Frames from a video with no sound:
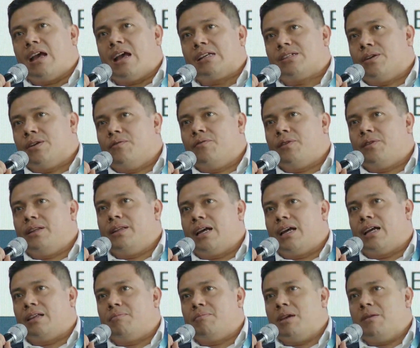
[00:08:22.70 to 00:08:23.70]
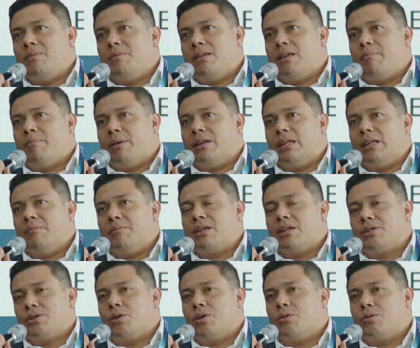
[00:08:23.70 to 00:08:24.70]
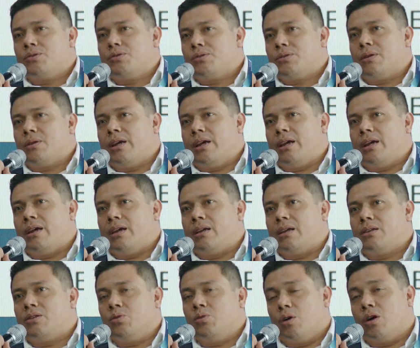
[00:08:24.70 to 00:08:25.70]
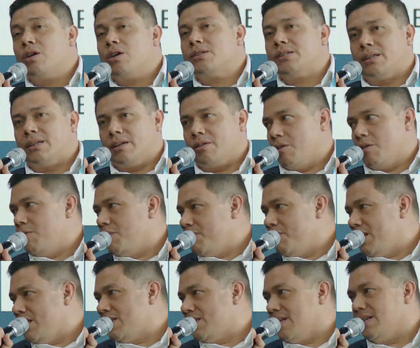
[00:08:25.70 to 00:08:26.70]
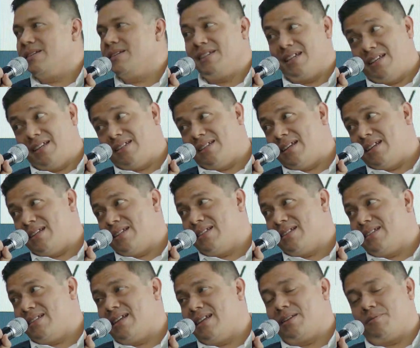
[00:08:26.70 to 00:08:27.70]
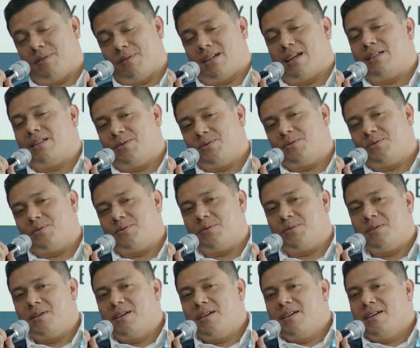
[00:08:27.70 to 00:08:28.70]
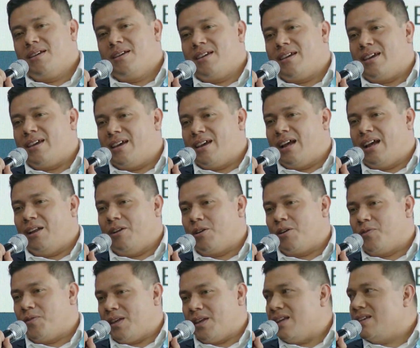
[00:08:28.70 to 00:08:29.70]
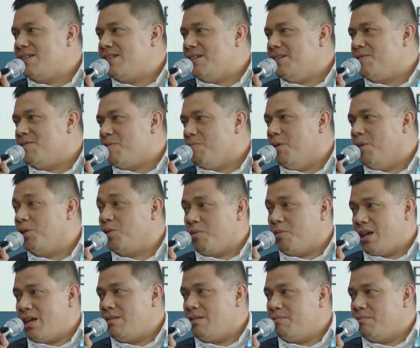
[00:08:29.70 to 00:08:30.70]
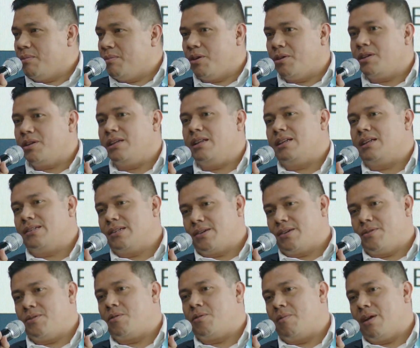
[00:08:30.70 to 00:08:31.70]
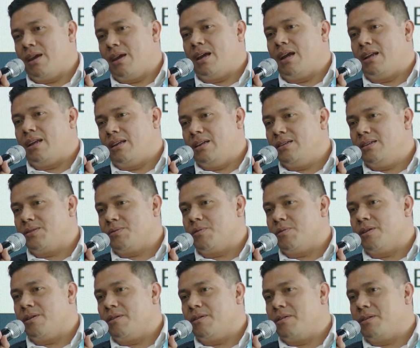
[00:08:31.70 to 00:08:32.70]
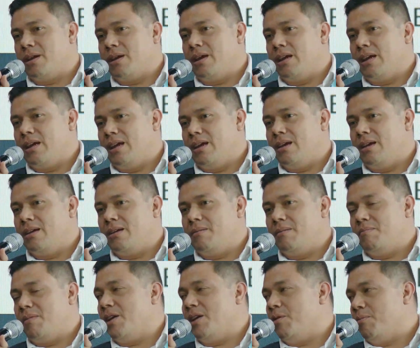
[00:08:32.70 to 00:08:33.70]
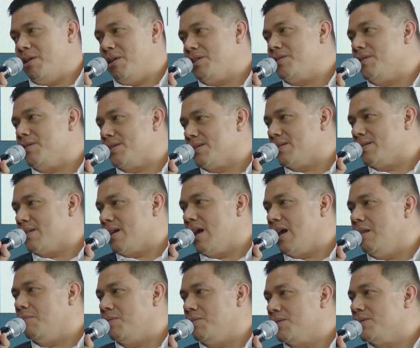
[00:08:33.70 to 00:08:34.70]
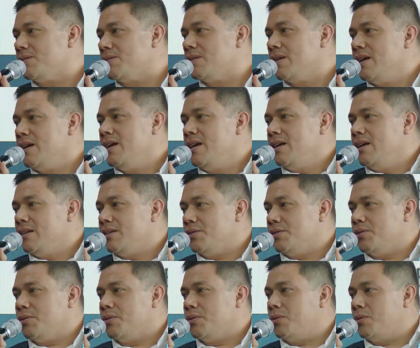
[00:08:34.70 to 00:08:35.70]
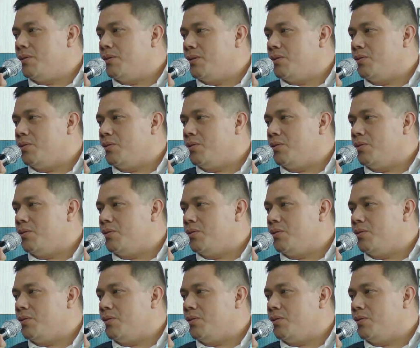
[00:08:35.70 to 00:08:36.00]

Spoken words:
something that maybe the pandemic shows to us and the governments and the citizens that we can do a lot of things in remote way, but in a secure way, and is where the biometrics help us to